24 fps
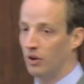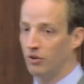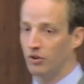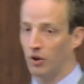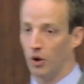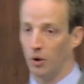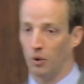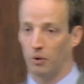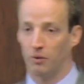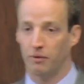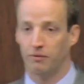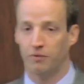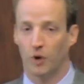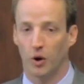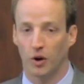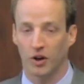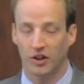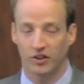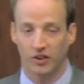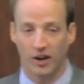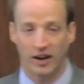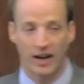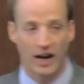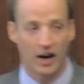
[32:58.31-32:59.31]
So,
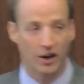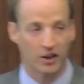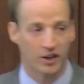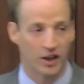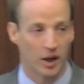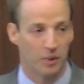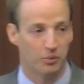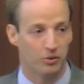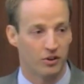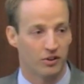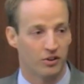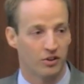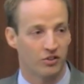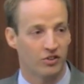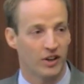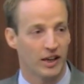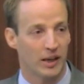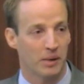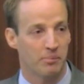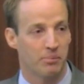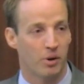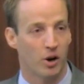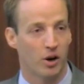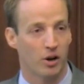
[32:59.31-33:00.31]
focus on outcomes is the
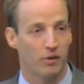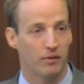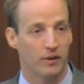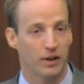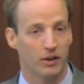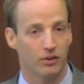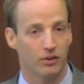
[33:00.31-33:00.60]
second part of